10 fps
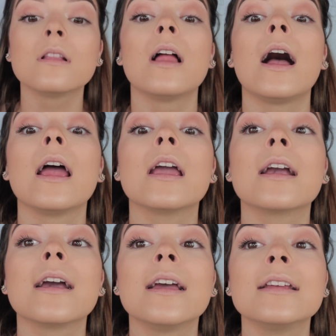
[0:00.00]

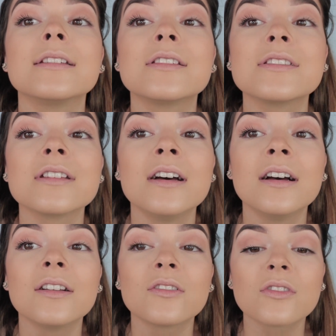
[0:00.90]
Like, it's
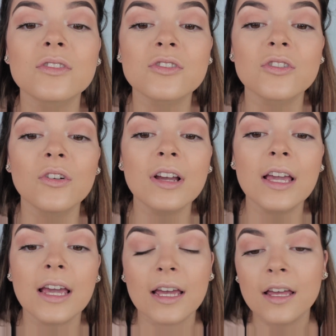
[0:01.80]
just
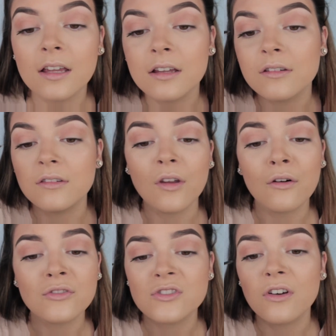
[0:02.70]
chunky,
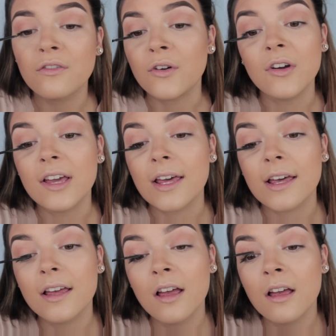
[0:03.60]
not so
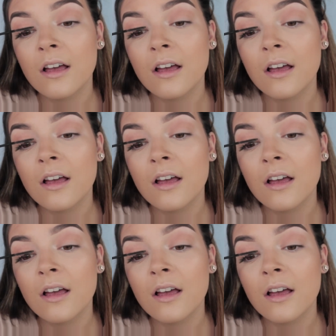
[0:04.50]
funky.